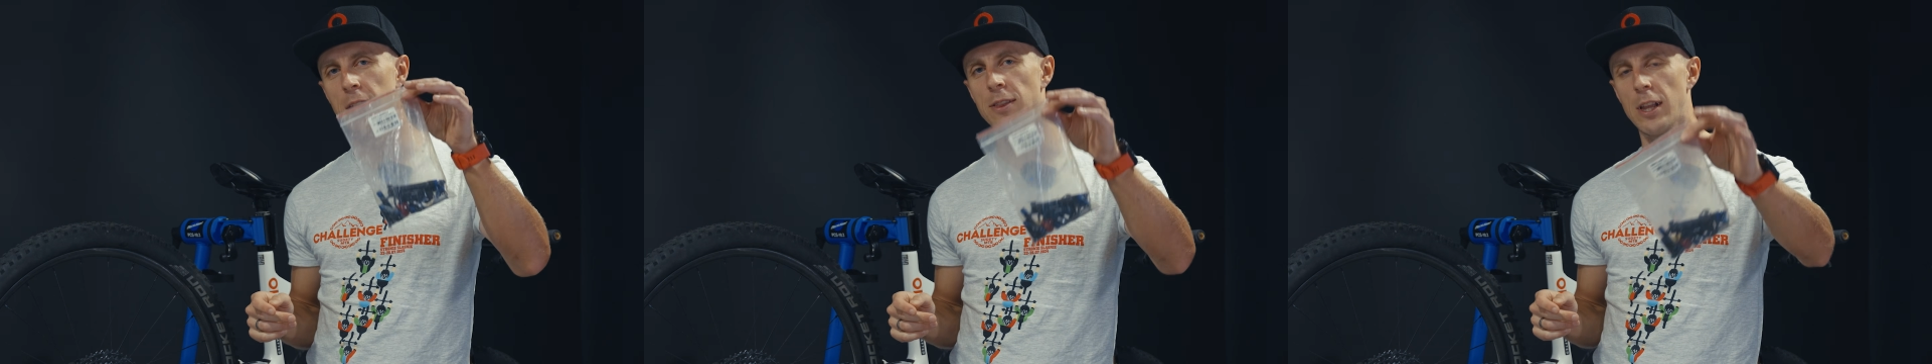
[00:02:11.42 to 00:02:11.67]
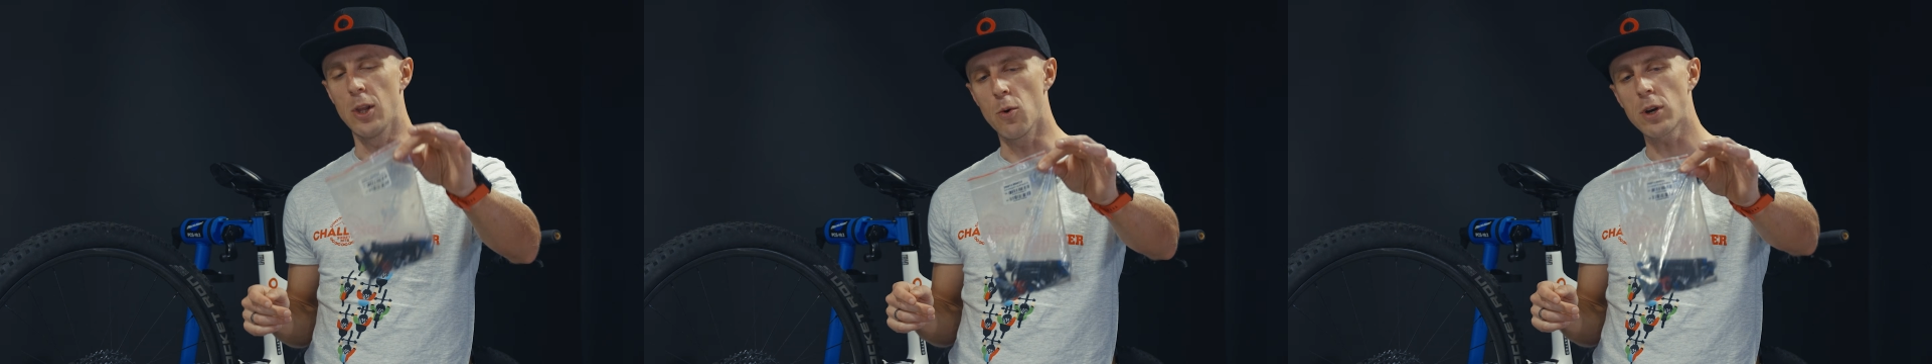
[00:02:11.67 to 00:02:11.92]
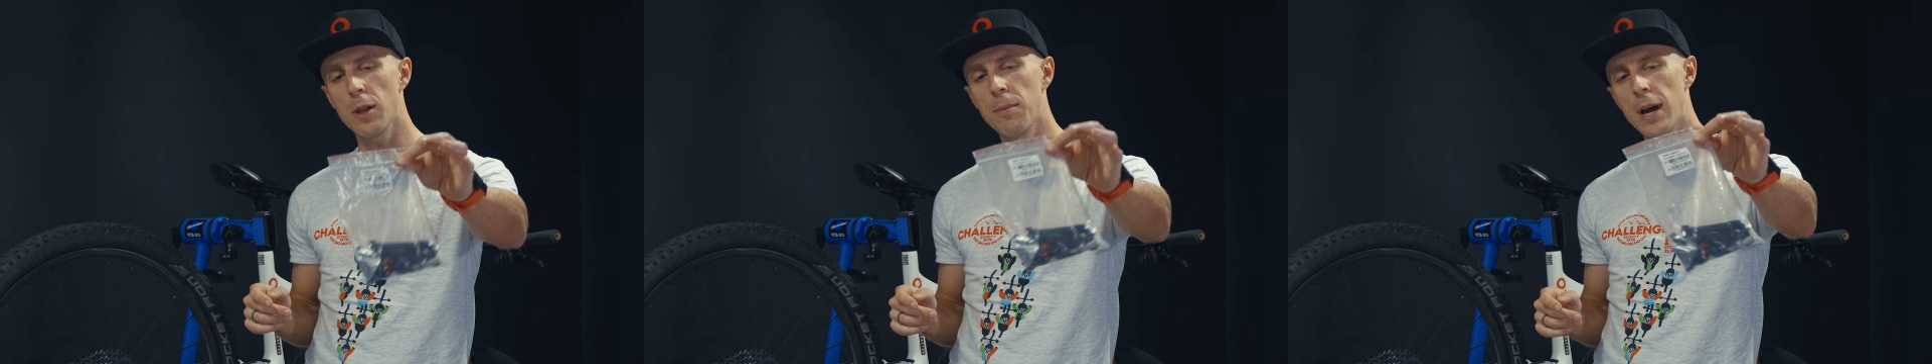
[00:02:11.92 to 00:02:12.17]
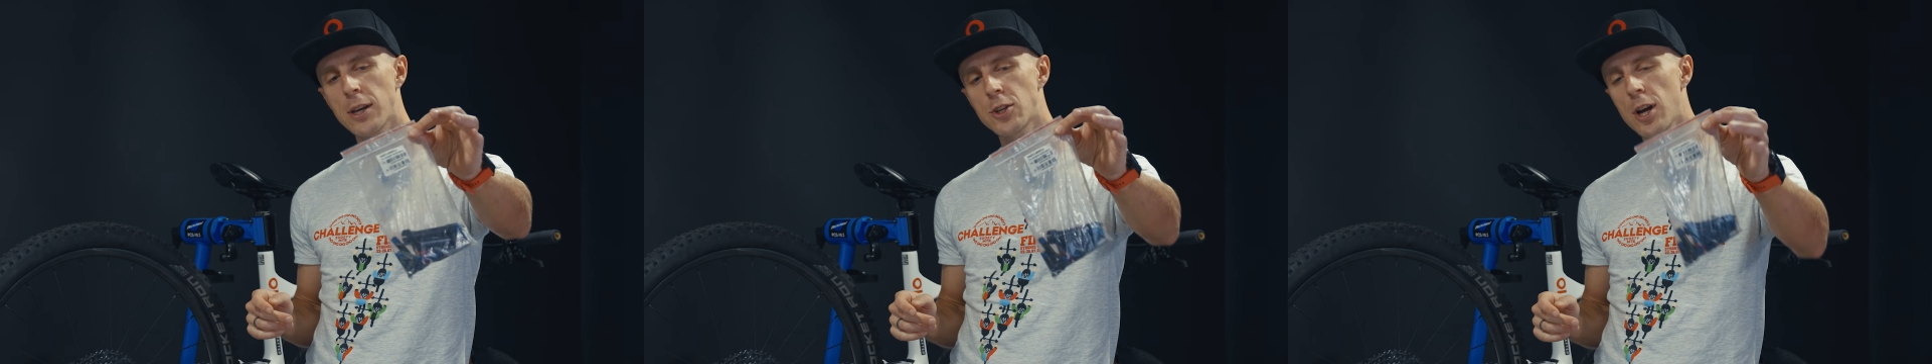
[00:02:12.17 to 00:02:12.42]
in the local
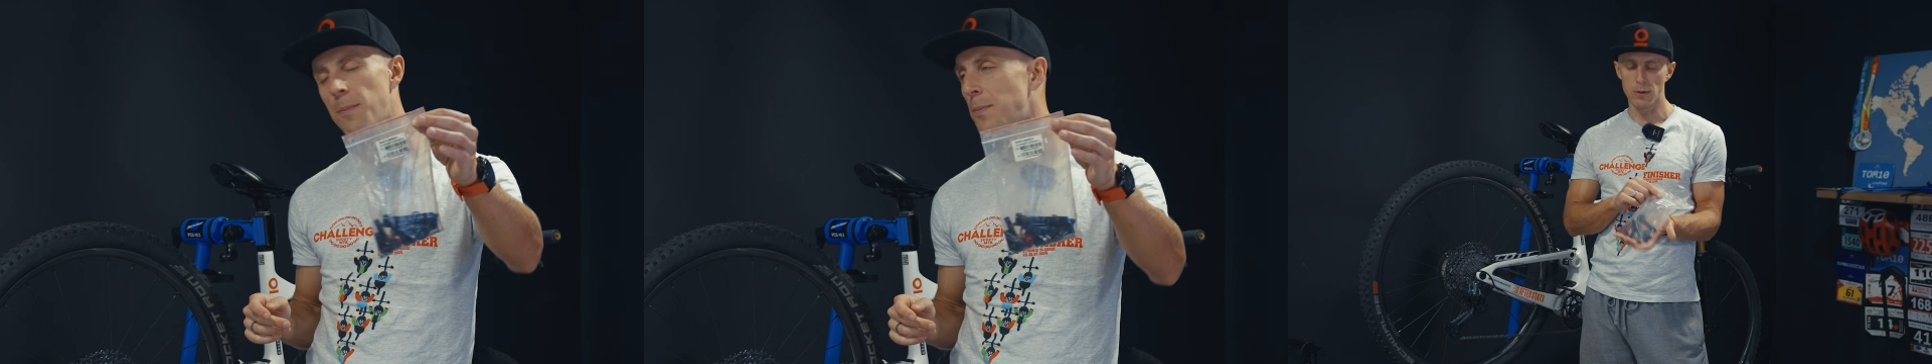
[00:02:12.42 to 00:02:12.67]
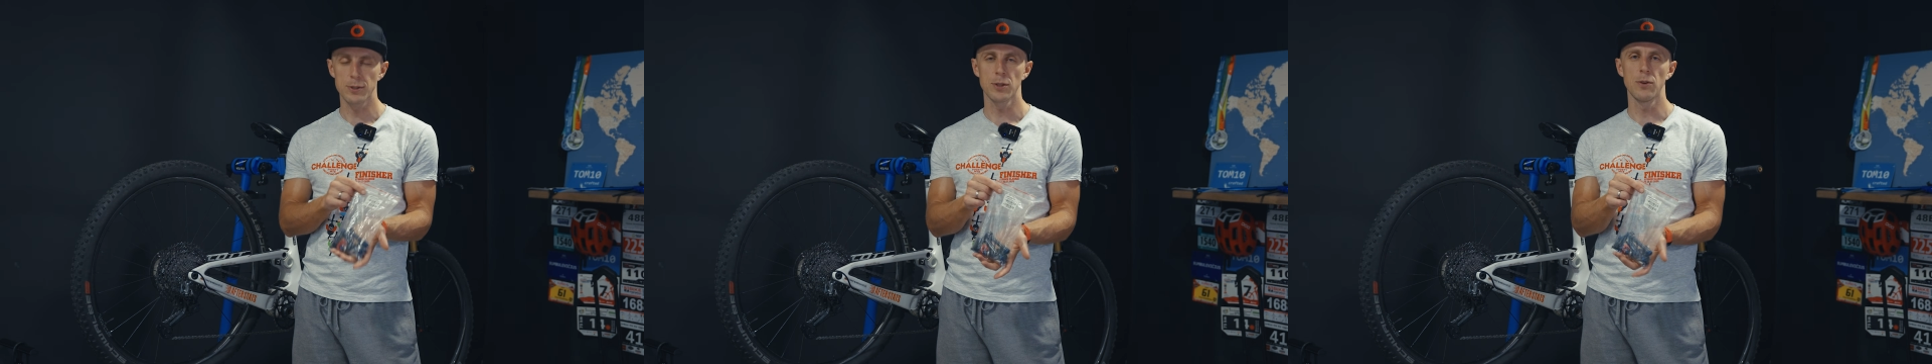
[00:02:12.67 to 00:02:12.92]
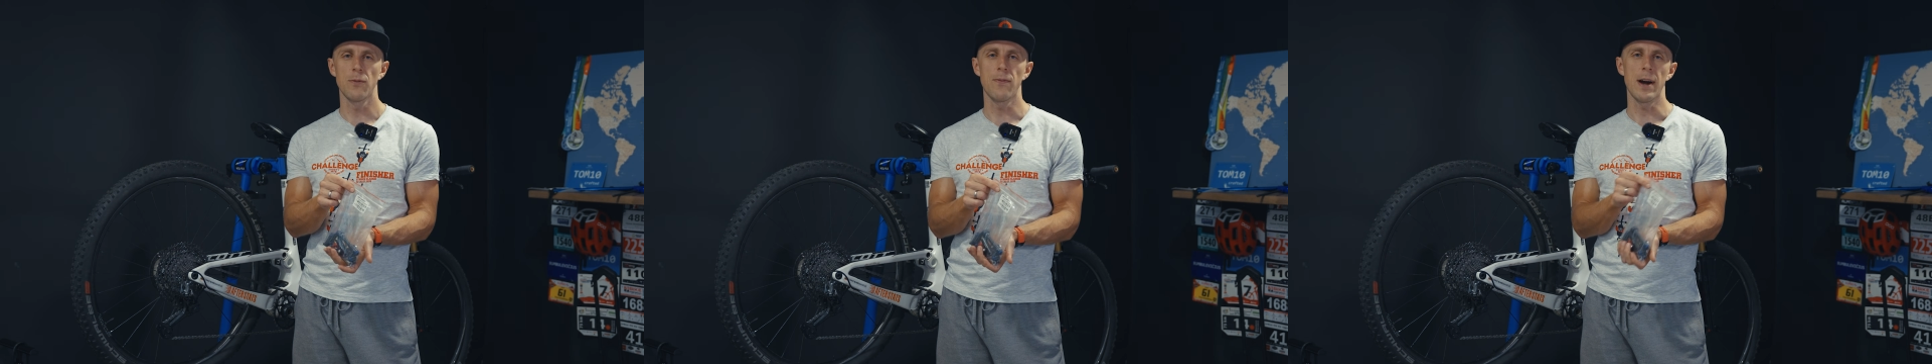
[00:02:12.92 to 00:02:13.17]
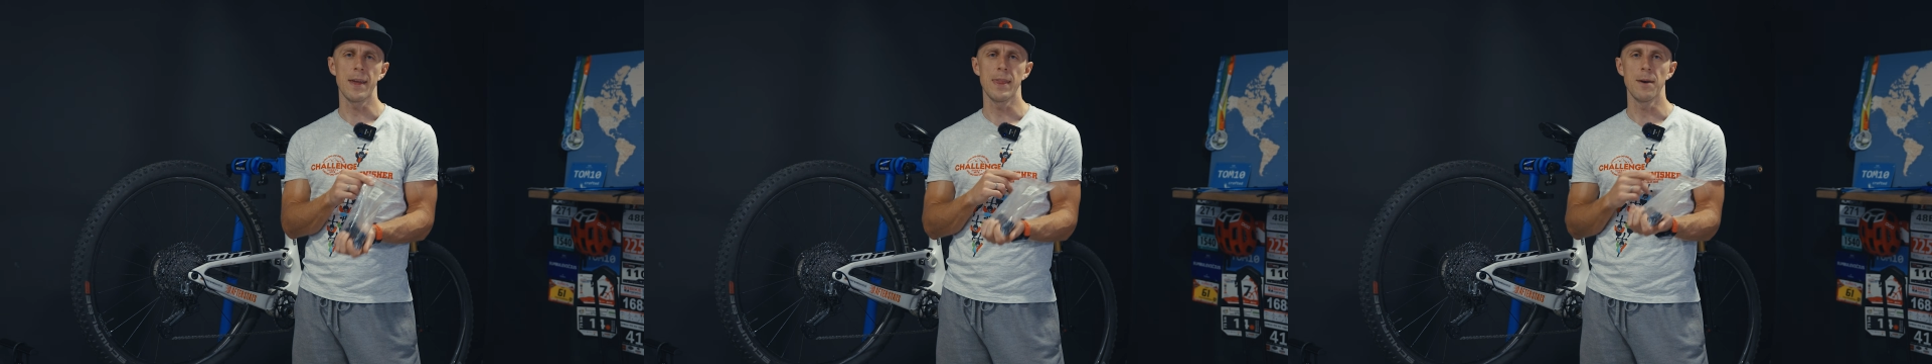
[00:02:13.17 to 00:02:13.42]
bike shop, also
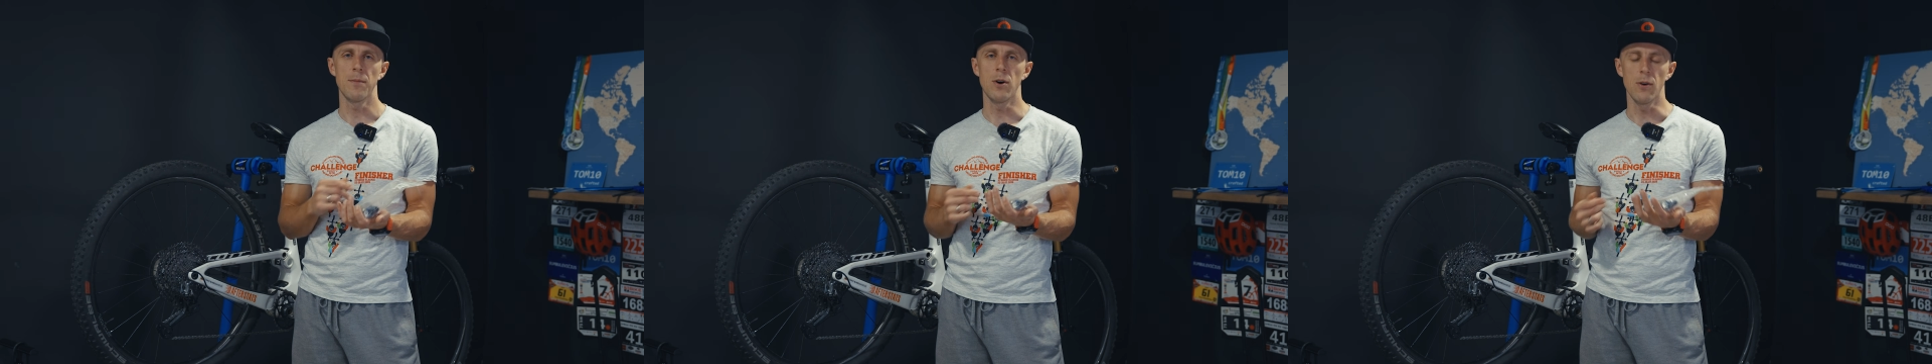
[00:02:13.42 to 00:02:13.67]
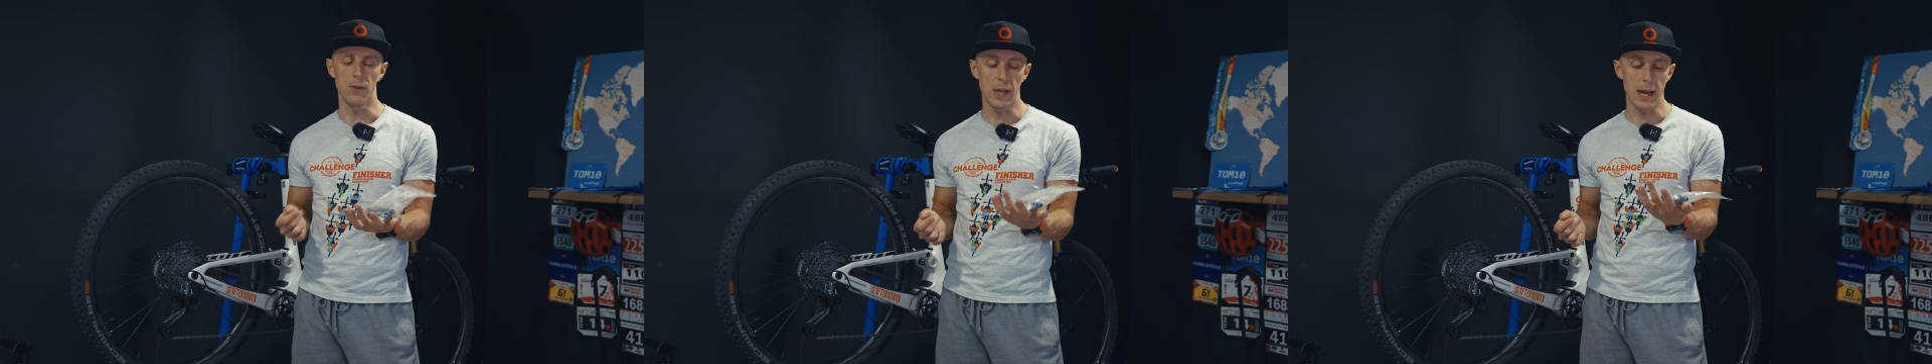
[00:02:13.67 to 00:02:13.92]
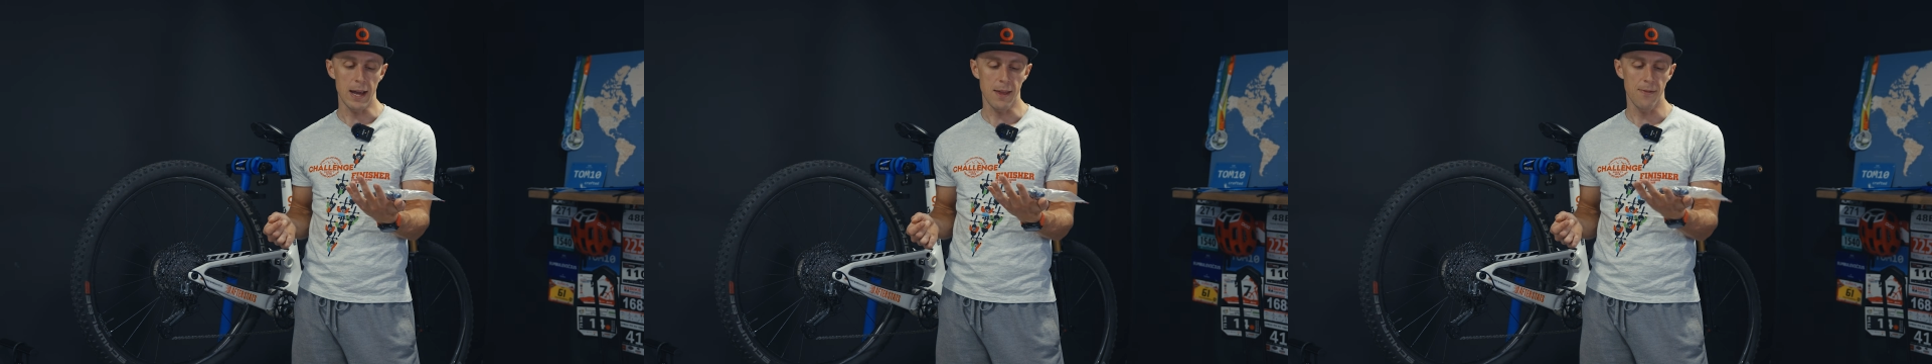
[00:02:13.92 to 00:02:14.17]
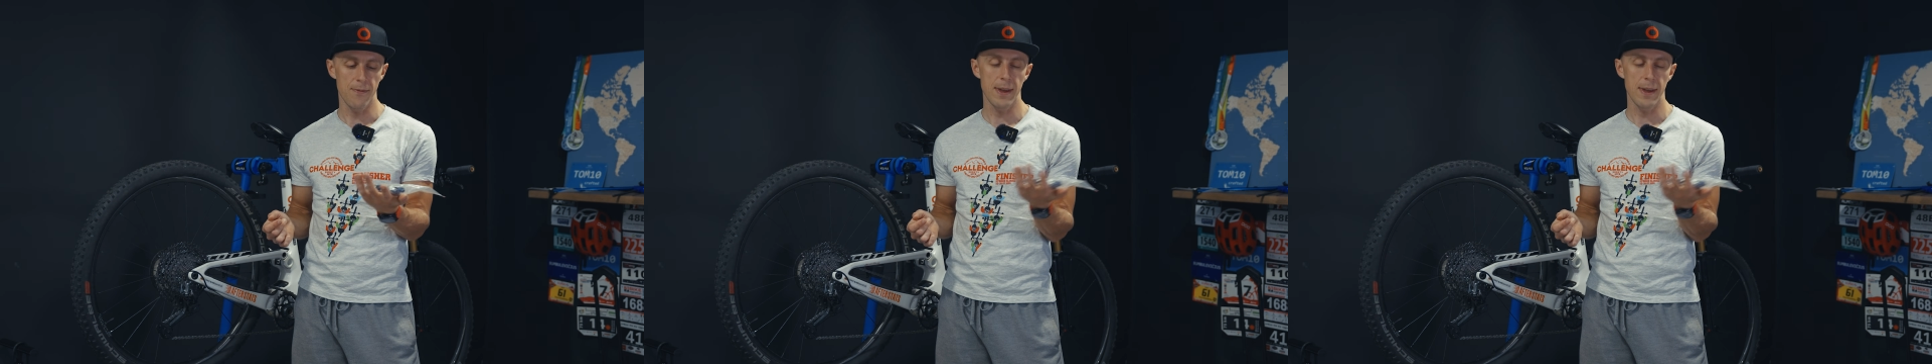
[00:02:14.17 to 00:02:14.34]
find them online.